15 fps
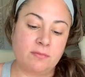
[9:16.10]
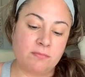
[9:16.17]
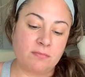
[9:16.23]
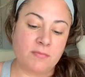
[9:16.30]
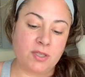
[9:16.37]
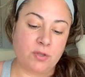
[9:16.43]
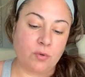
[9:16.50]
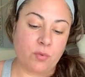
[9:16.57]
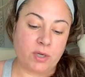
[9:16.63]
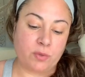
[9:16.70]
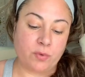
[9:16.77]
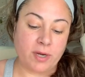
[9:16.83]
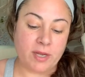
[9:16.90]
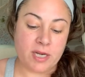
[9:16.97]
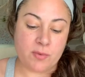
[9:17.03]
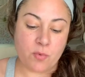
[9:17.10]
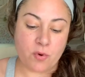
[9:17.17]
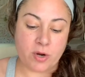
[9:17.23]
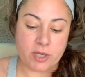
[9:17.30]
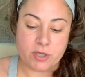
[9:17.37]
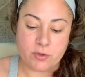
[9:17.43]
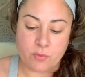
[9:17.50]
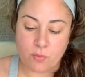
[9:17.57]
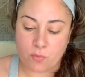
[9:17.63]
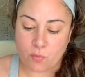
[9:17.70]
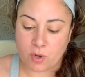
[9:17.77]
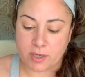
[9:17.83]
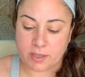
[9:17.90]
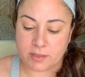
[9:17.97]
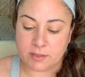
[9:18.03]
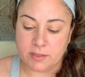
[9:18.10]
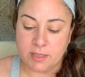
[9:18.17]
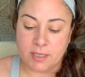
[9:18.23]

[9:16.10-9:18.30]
you don't want to wear anymore, and you don't want to